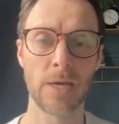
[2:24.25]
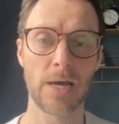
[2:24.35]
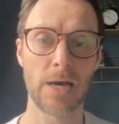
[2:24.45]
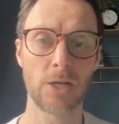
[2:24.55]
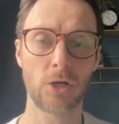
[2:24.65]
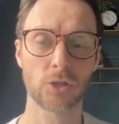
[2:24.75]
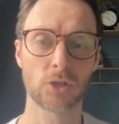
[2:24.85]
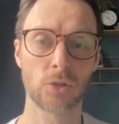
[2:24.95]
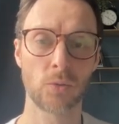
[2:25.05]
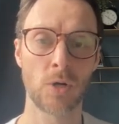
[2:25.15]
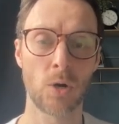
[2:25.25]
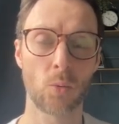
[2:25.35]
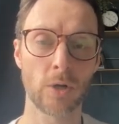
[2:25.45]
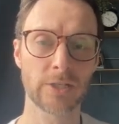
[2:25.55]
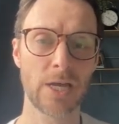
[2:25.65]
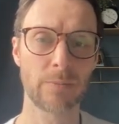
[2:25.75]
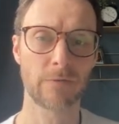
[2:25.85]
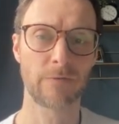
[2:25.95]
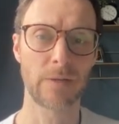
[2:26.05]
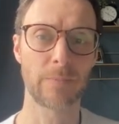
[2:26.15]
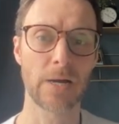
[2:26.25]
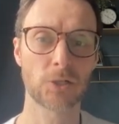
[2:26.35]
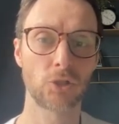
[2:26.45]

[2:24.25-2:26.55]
and also what type of feedback do